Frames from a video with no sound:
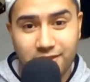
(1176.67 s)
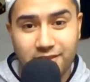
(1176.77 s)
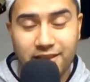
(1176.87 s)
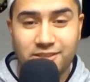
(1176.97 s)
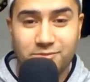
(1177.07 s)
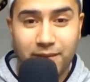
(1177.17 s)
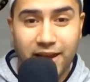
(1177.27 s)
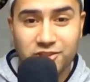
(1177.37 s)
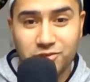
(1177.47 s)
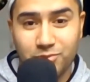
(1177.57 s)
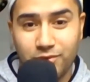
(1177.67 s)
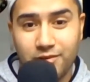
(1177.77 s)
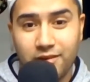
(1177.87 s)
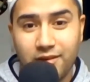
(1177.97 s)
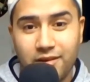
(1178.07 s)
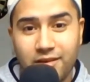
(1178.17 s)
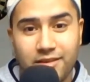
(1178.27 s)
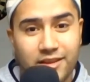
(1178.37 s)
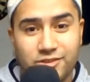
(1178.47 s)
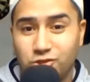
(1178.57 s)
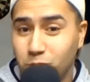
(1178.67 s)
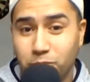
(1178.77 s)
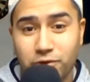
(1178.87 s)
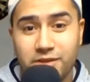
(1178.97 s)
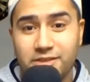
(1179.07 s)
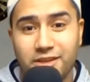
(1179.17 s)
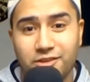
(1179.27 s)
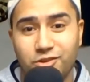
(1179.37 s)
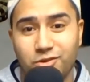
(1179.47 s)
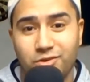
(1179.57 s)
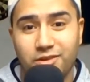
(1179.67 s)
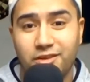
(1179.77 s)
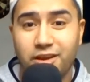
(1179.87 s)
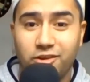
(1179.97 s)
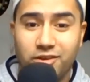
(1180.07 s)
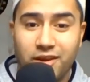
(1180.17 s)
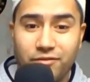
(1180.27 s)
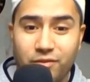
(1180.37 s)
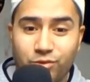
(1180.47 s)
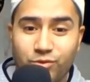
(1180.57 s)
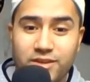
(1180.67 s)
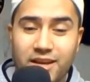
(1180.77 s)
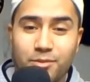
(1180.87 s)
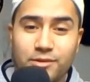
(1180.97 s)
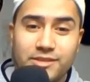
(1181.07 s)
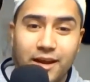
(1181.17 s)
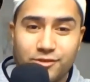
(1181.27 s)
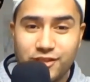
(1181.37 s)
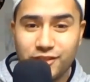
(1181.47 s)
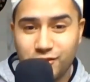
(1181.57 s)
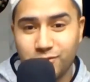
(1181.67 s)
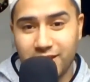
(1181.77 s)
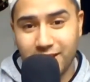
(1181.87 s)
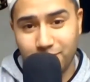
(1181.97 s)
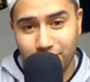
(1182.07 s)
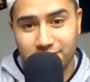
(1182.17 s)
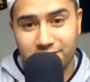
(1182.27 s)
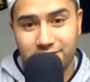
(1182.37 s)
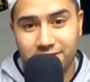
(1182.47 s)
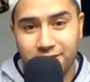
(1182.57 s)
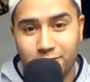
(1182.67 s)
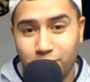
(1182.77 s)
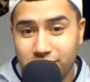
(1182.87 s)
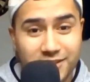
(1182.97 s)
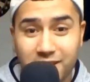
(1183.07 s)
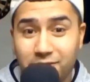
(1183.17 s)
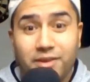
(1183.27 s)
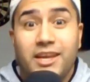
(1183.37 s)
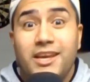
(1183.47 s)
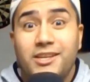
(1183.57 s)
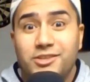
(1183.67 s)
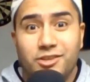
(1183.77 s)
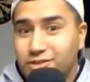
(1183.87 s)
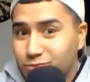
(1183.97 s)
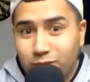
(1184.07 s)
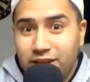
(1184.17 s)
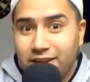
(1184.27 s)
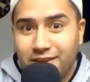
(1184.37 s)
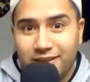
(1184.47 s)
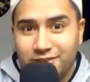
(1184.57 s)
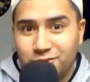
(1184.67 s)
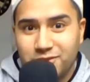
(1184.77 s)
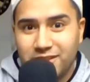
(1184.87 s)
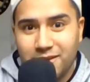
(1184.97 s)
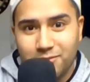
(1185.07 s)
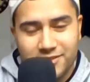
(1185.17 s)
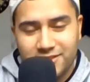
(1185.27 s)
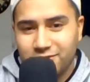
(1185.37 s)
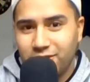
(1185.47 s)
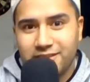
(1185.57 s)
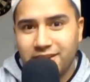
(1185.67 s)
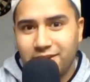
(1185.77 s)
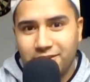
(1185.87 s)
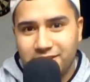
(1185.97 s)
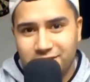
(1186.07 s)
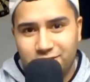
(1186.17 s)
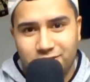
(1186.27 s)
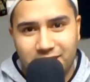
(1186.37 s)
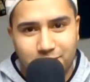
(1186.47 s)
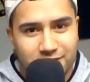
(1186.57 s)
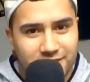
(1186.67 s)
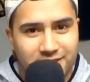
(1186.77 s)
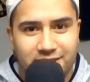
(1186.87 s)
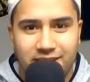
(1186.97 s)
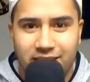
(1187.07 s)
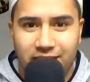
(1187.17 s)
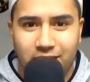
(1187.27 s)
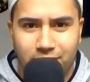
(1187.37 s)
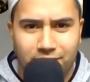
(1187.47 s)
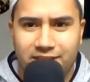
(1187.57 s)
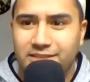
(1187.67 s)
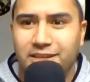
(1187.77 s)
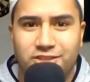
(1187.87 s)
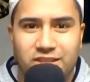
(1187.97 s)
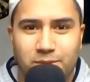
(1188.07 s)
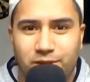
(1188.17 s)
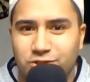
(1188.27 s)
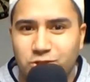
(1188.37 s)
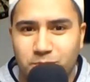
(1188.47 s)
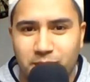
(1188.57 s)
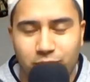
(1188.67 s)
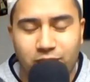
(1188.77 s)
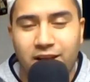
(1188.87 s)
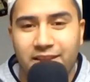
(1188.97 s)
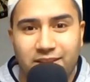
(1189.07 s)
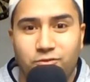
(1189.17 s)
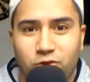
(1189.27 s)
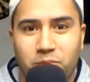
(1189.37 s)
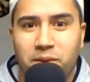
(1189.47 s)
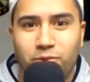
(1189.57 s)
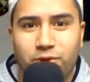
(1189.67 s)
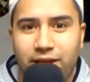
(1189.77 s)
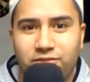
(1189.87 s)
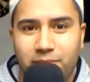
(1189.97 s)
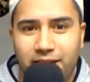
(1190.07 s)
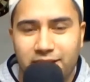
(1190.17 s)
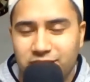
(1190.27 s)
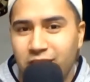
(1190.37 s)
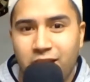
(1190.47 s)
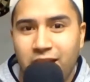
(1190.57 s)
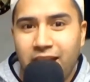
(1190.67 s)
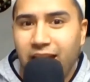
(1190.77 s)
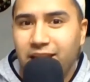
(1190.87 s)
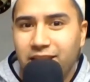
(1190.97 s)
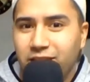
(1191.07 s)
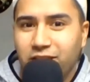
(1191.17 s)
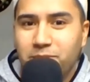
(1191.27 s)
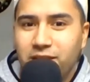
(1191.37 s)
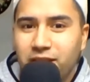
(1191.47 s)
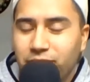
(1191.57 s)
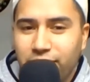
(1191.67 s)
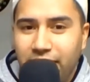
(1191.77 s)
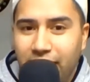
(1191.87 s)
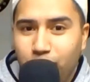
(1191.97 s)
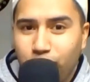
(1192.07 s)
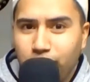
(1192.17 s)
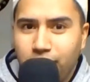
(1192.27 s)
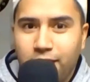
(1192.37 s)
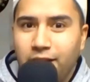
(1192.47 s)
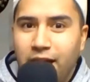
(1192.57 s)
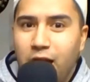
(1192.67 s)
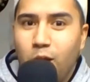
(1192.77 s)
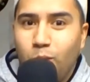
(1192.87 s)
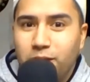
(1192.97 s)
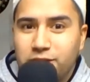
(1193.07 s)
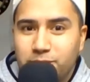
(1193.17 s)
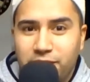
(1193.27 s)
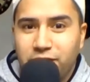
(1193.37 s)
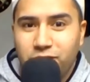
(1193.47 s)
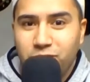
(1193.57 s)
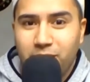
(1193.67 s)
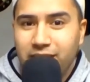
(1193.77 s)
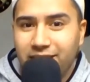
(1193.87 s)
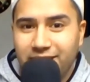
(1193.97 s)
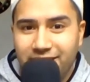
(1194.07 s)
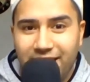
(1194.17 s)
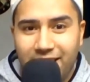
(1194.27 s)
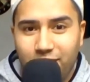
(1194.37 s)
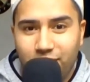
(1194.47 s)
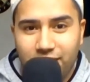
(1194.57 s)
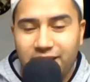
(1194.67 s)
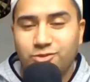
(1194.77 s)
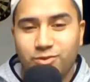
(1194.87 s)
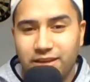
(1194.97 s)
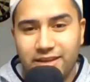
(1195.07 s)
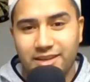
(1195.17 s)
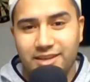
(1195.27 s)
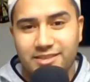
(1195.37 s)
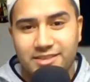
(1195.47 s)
That's manageable. That's super easy to do. They'll knock you down from 3 tables down to 2 tables, which is even easier. It's ridiculous. 2 tables. It's crazy how easy 2 tables is to take care of. Let's say each table has 2 people. That's 4 people you have to manage, and they're going to be there for an hour. How much money are you making in that hour? It's ridiculous.